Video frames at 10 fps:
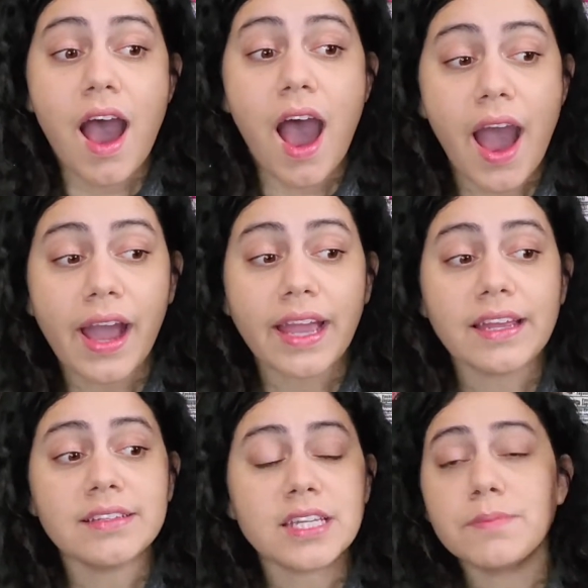
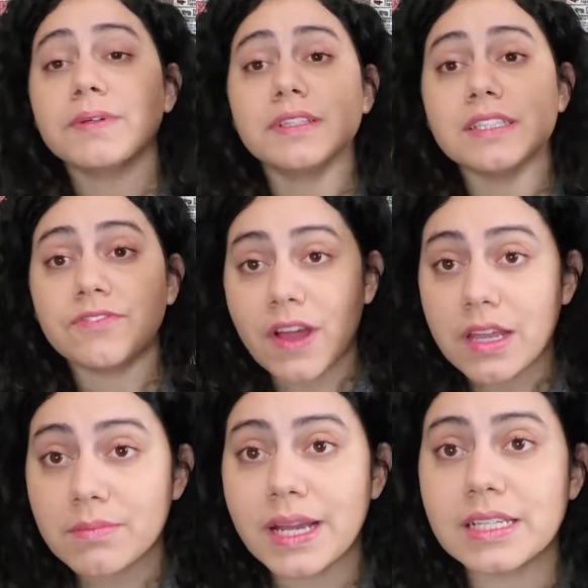I typically
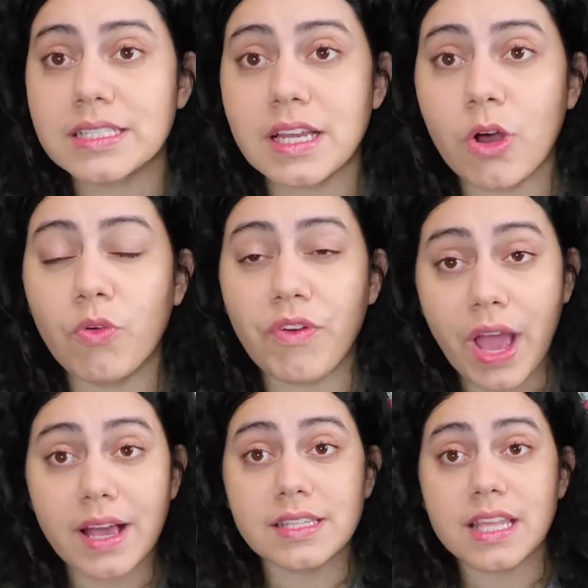define myself
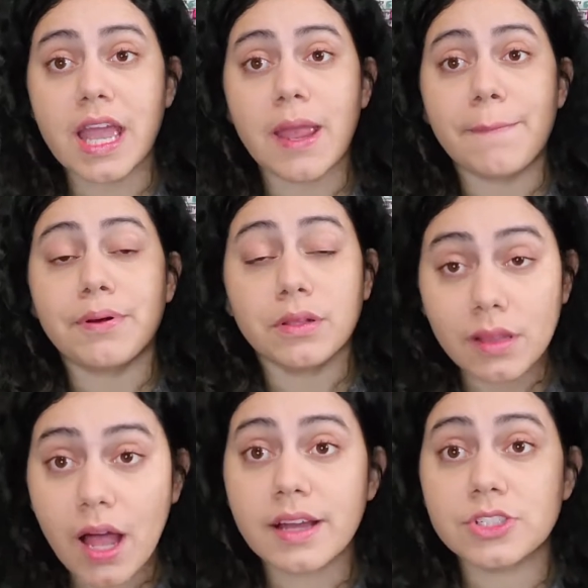as a
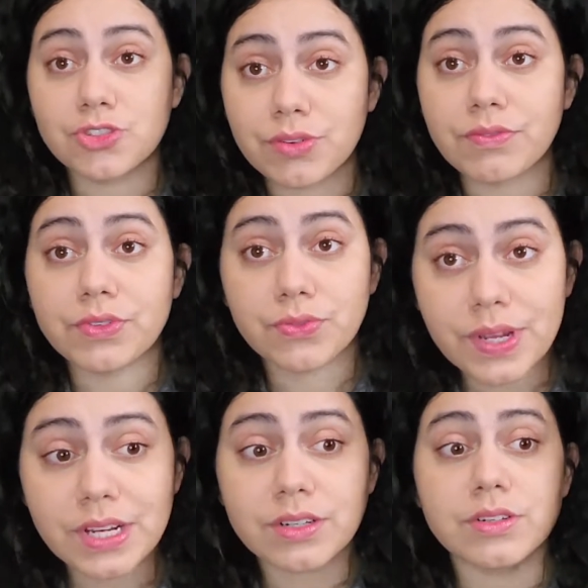plot driven
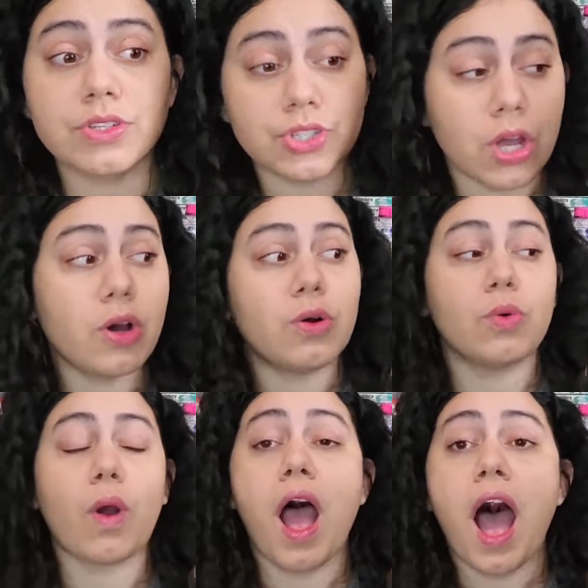reader.
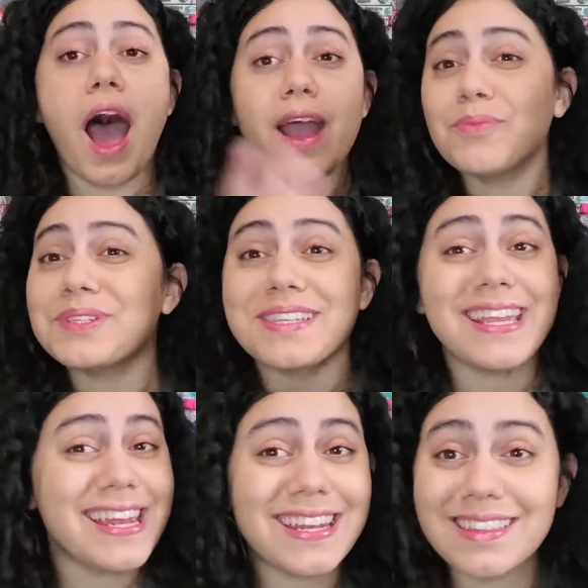So I was
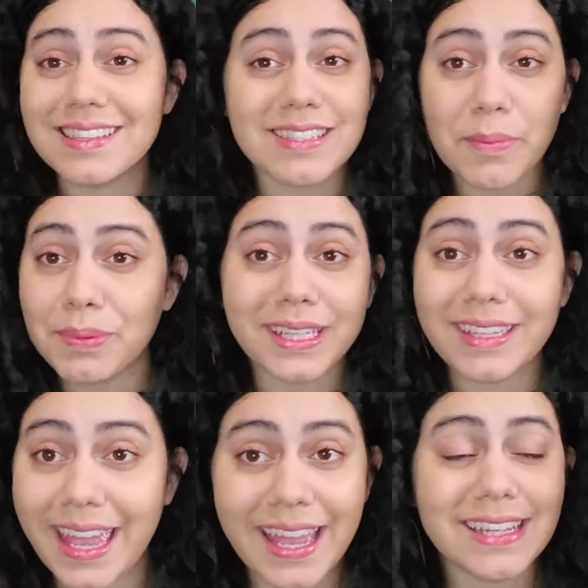eating this up like
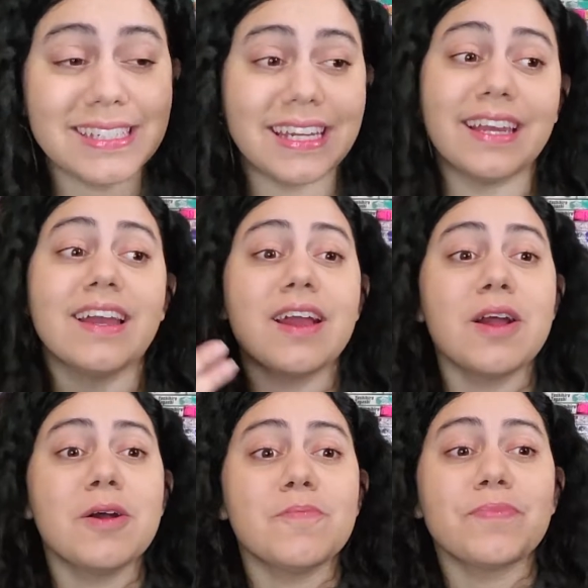candy.
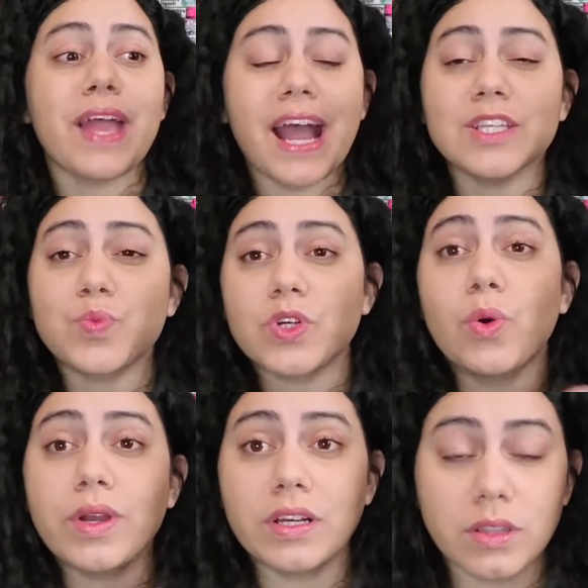As we're
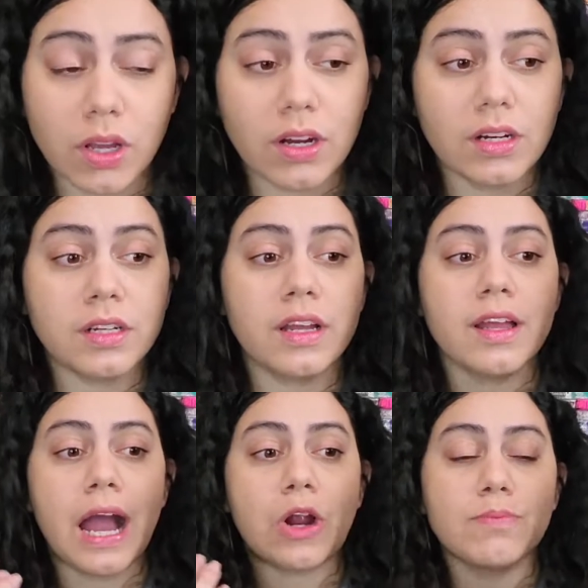going along,
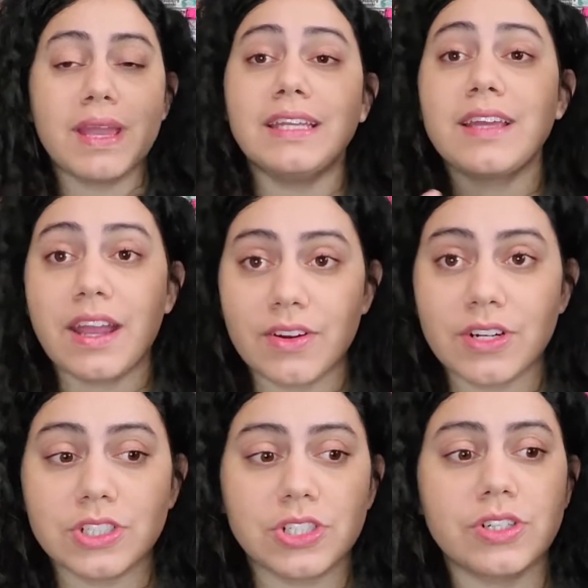our main
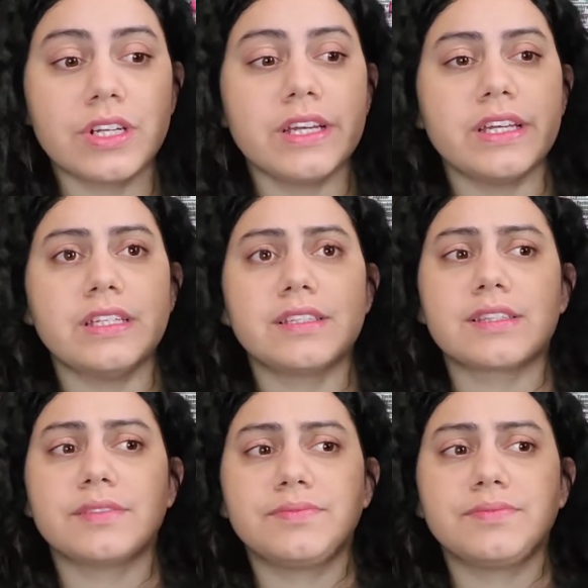character is